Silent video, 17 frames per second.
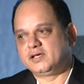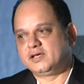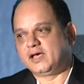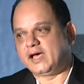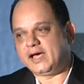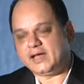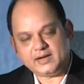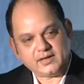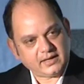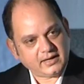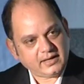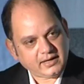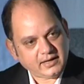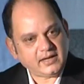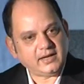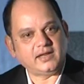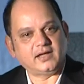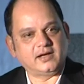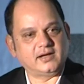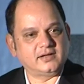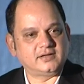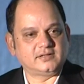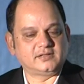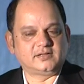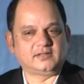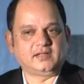And in India,
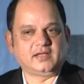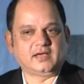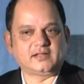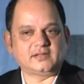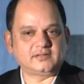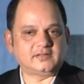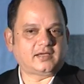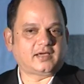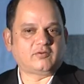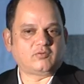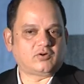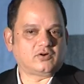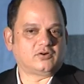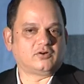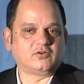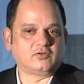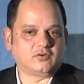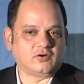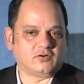the other thing I wanted to